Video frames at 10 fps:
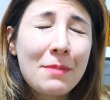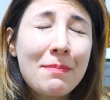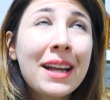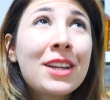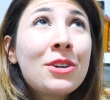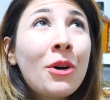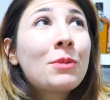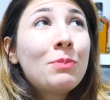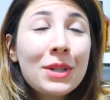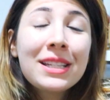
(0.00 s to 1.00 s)
my
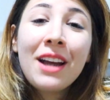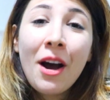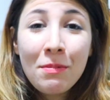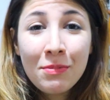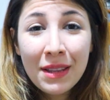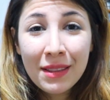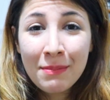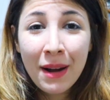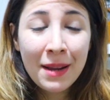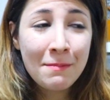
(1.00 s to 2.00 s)
god, putting up with
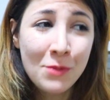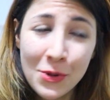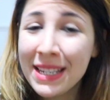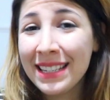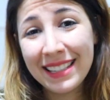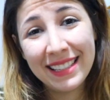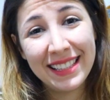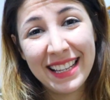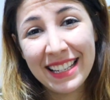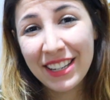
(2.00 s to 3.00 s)
my
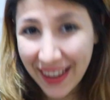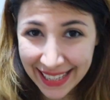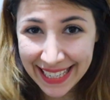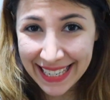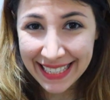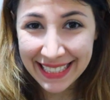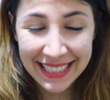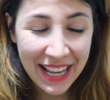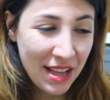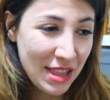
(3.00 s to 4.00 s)
moodiness and
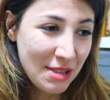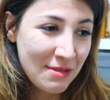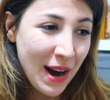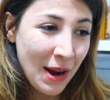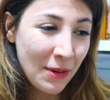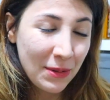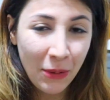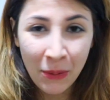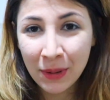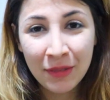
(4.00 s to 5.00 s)
crankiness throughout
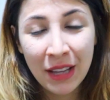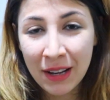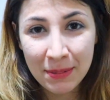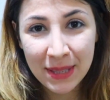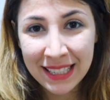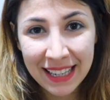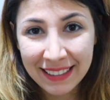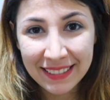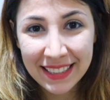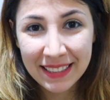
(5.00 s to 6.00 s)
all of the ups and
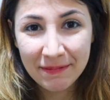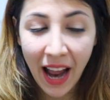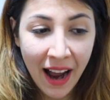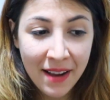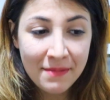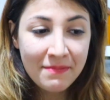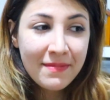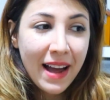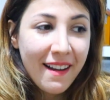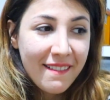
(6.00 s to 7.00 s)
downs. I'm